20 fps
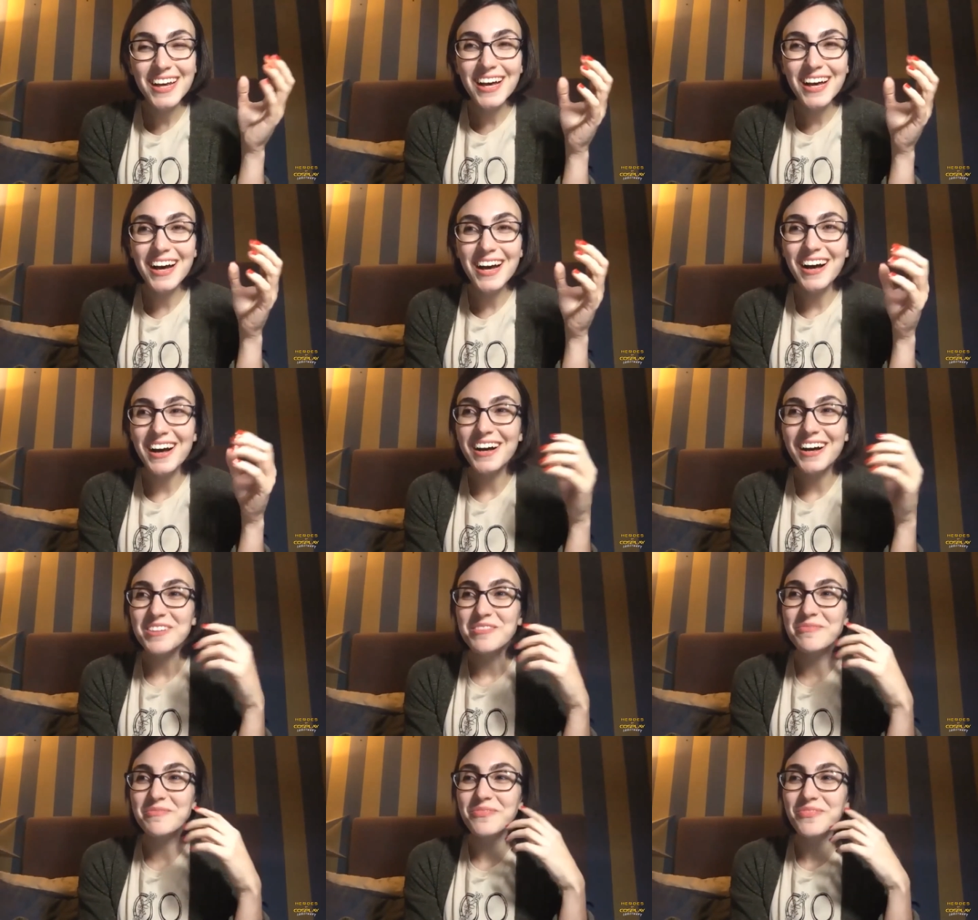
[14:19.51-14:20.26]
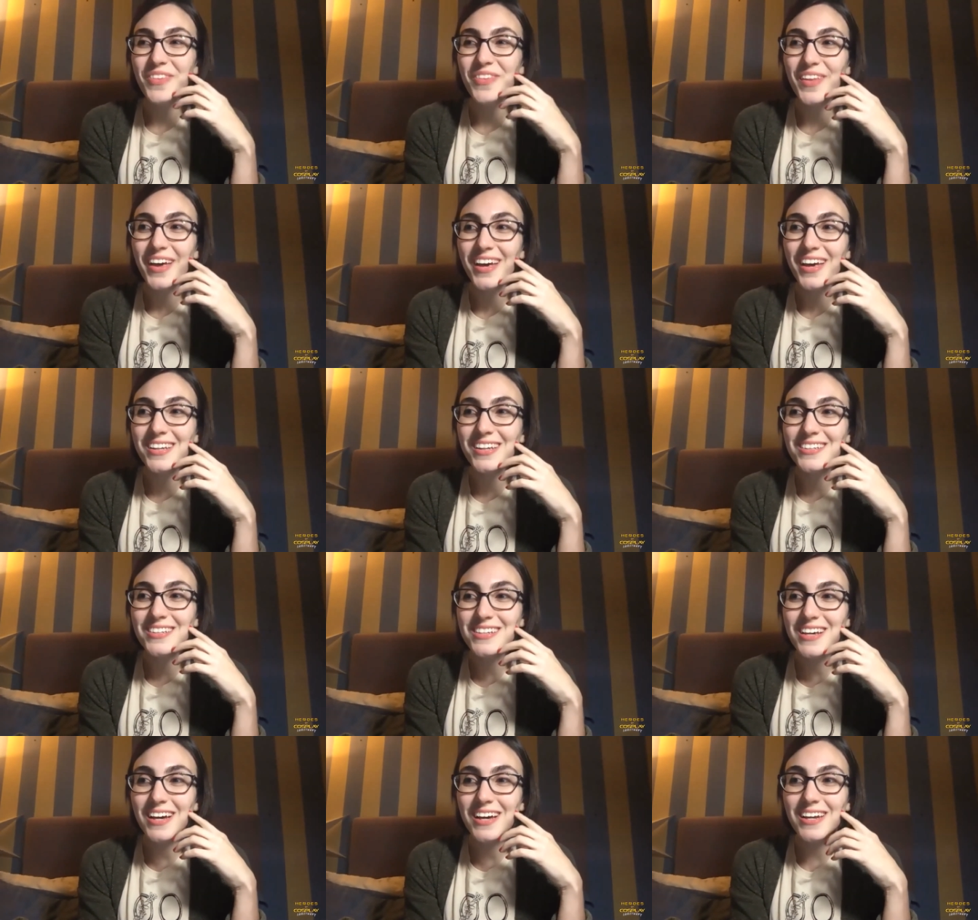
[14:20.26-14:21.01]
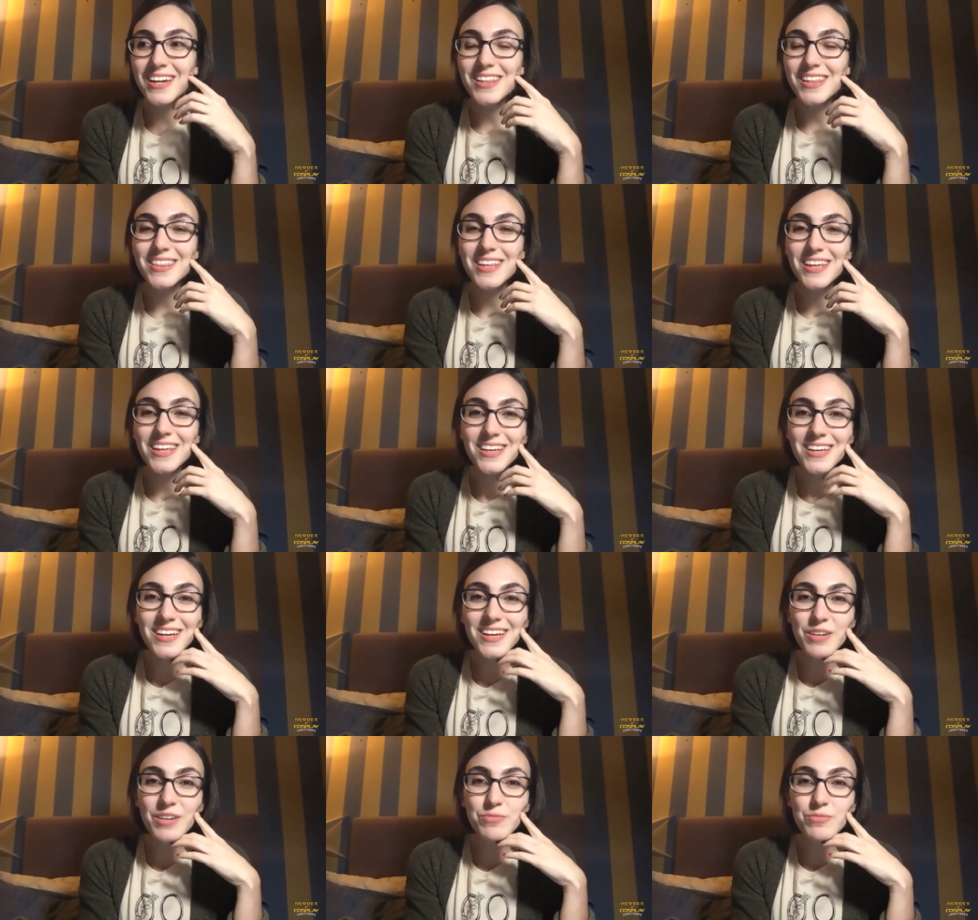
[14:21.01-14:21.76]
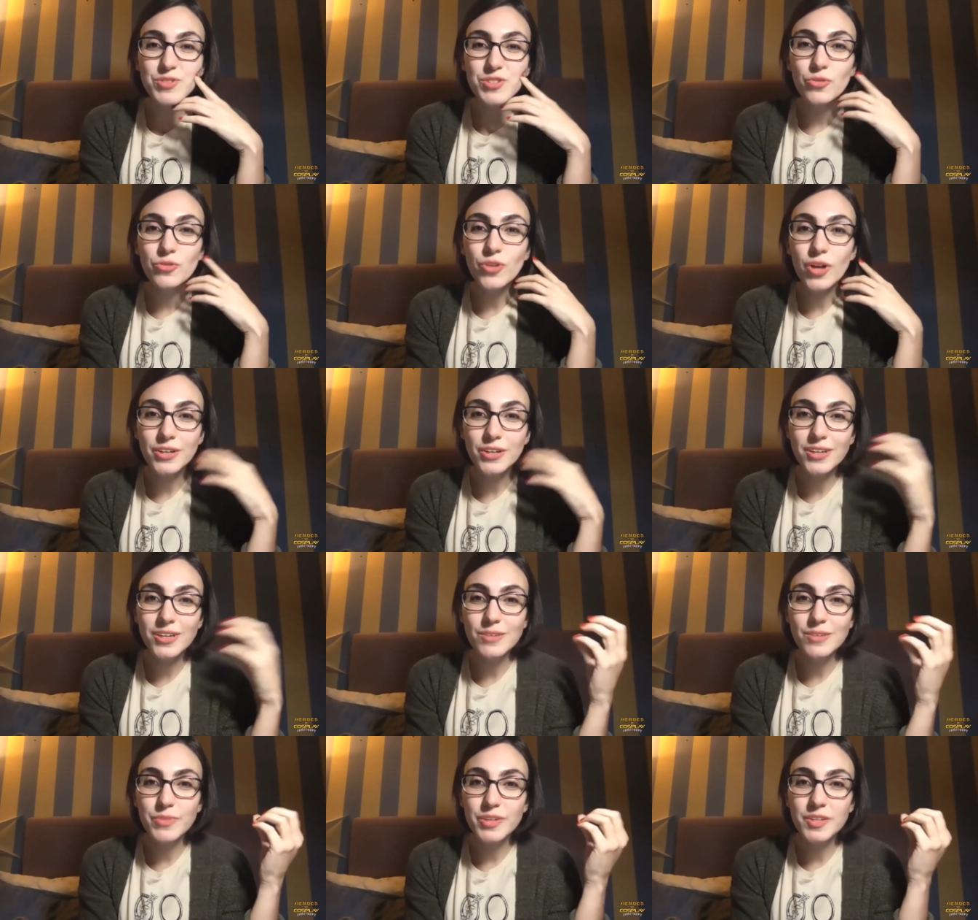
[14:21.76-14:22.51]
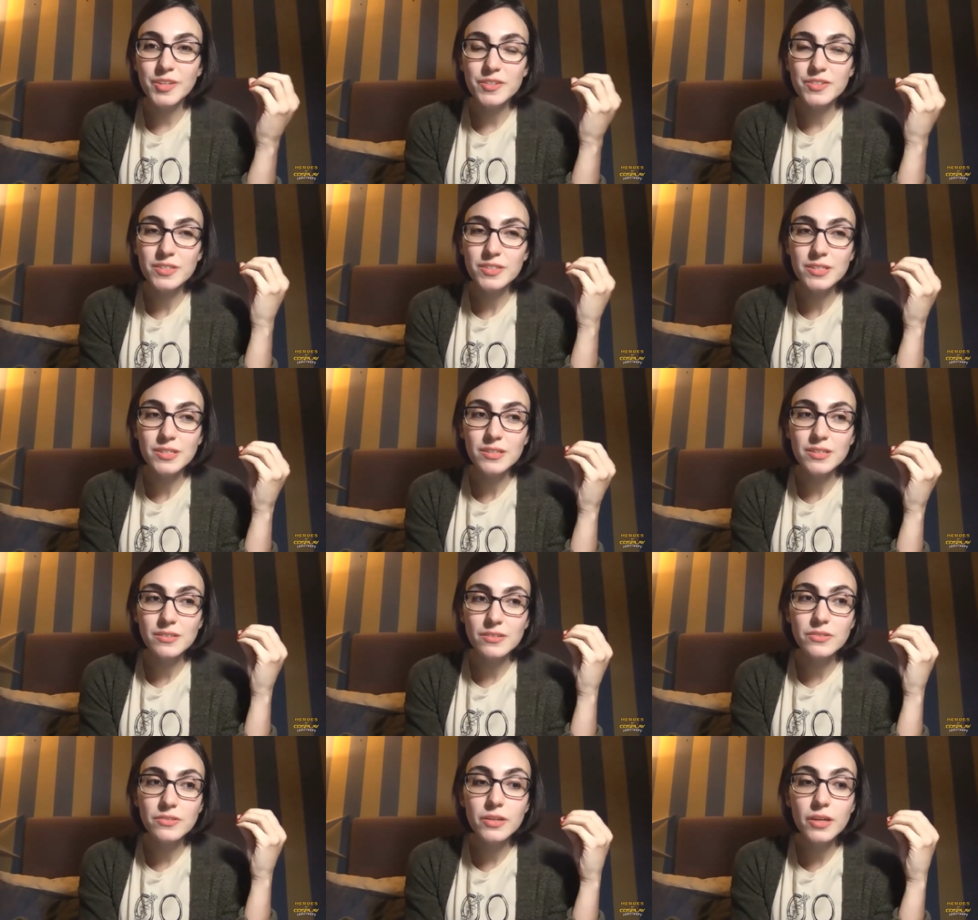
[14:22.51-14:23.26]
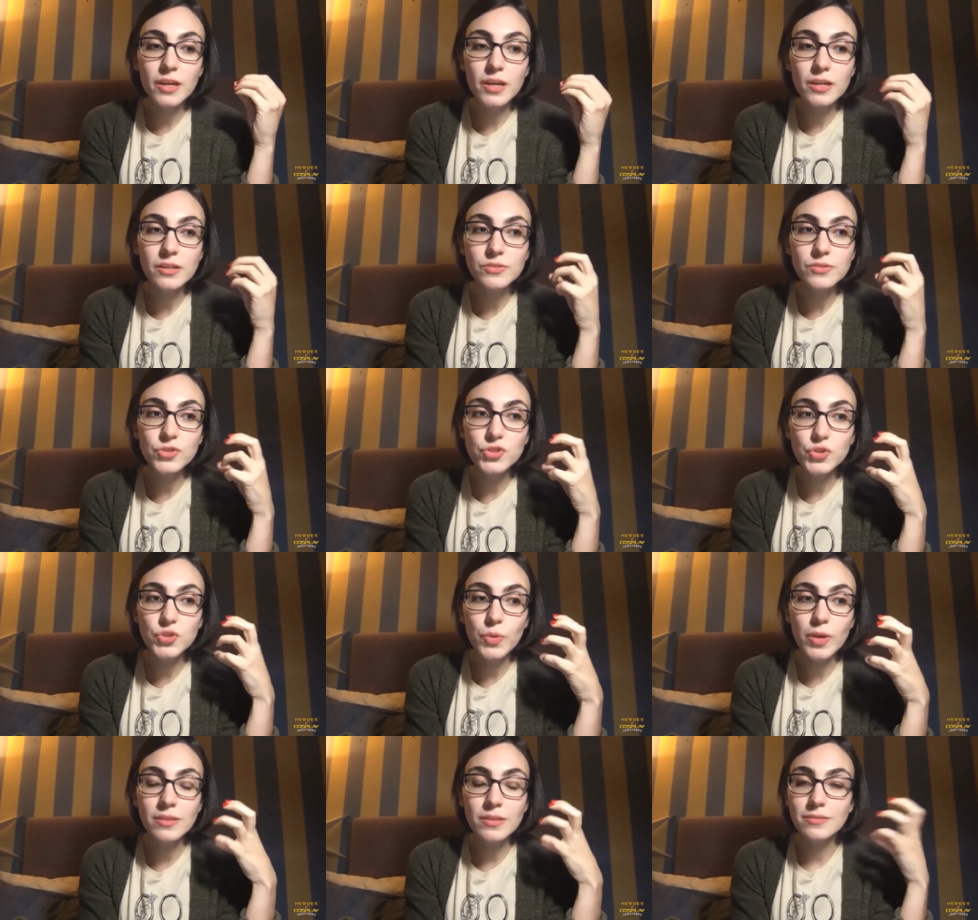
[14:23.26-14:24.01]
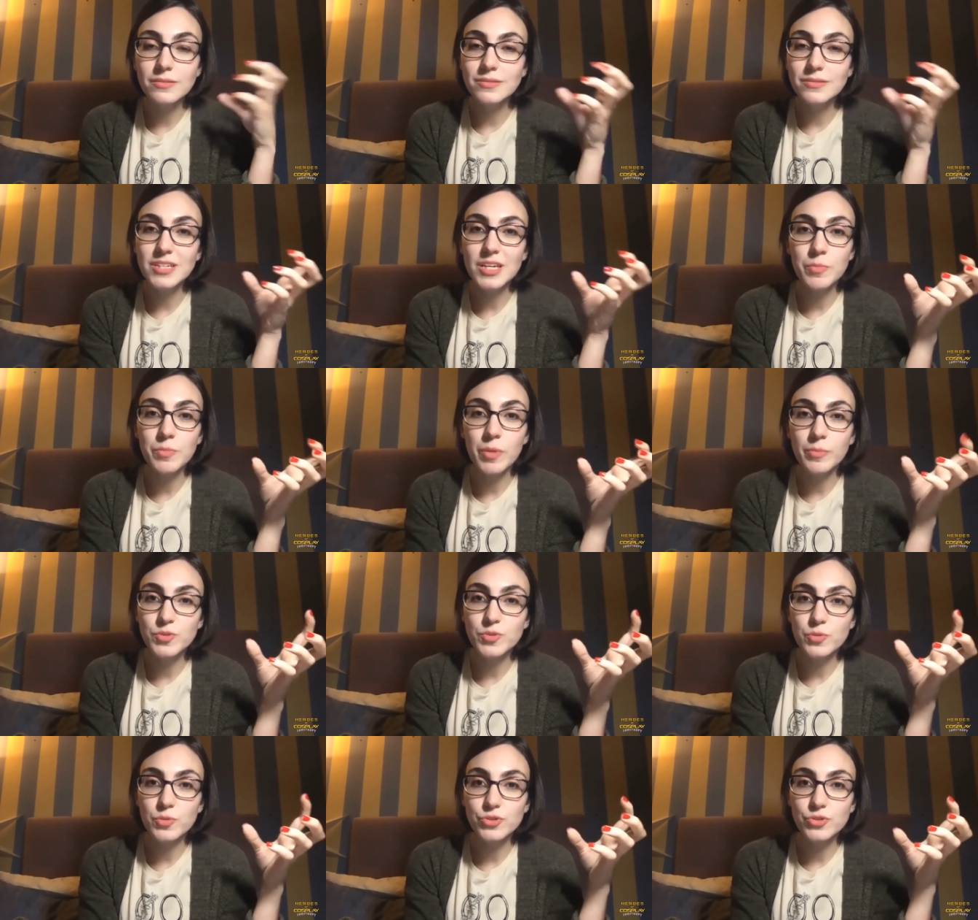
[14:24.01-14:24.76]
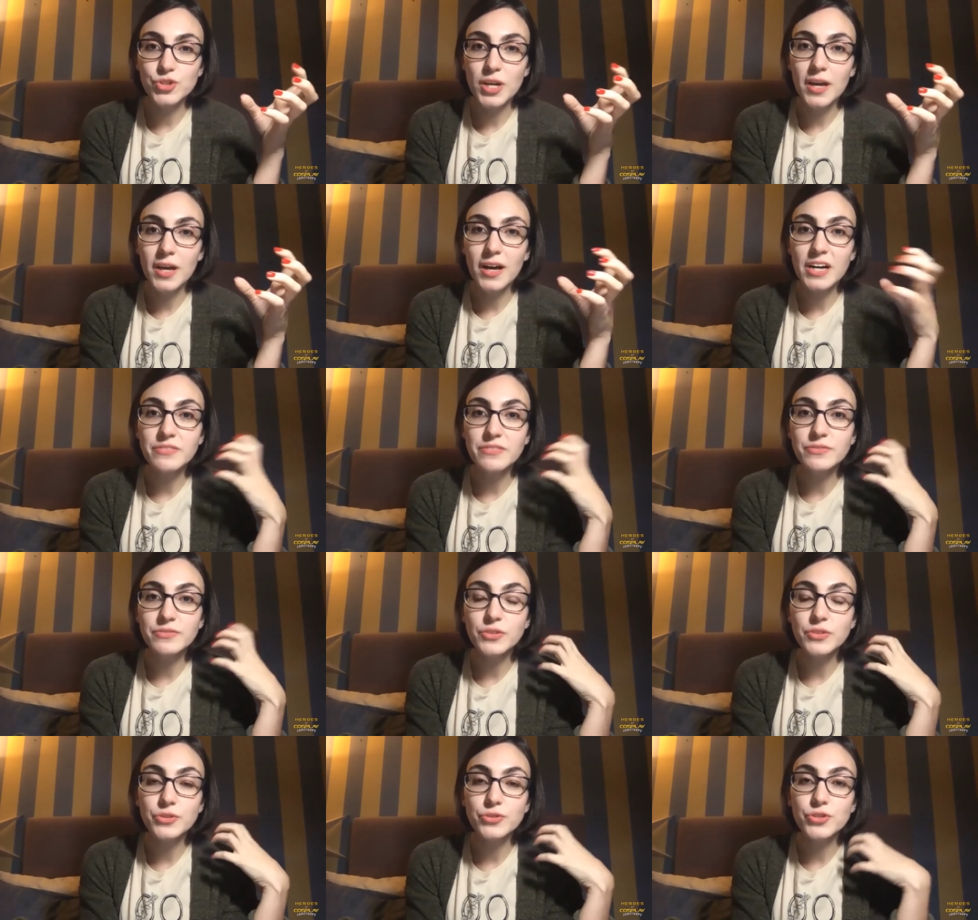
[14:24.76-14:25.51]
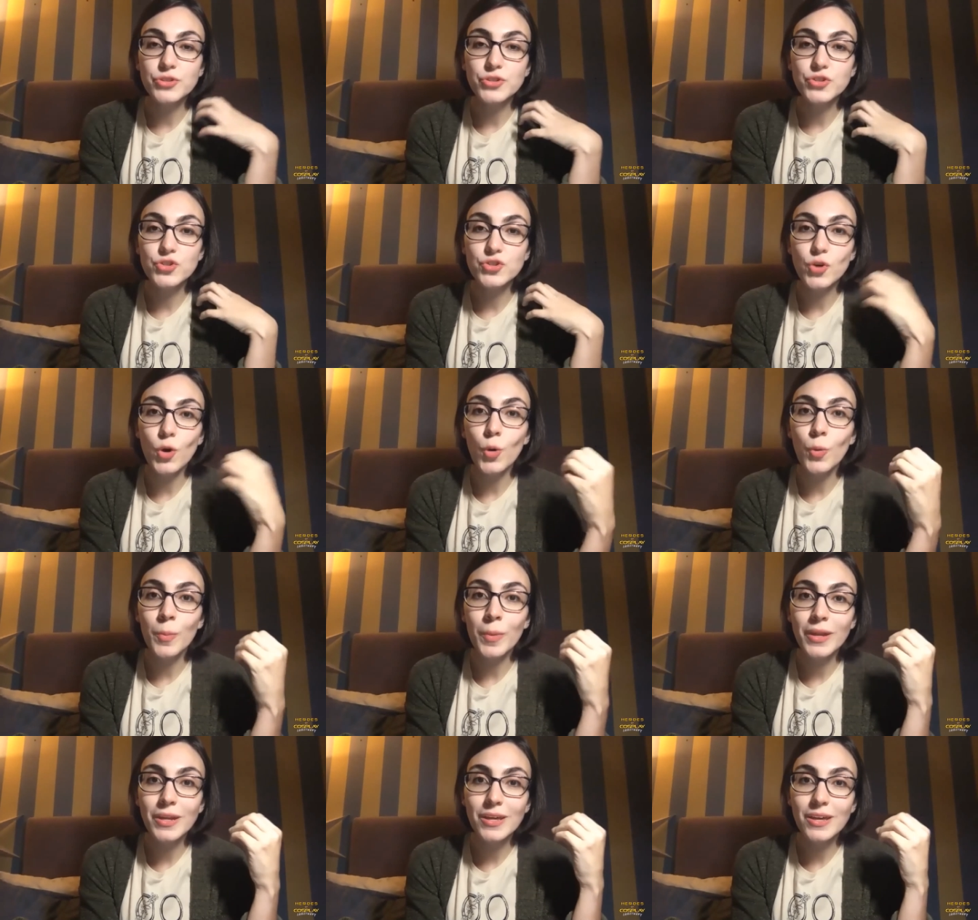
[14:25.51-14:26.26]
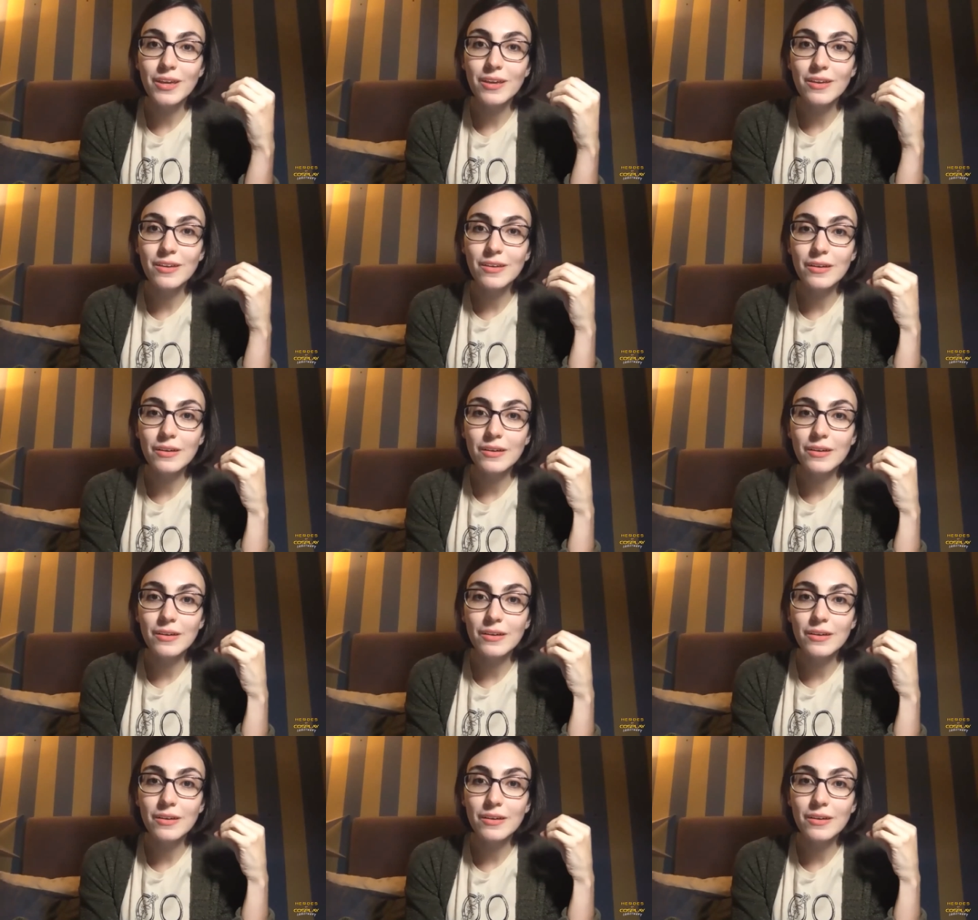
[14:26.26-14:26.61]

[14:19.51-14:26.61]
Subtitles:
And I think I'm so lucky, because in doing these team ups with Jake, I've learned so many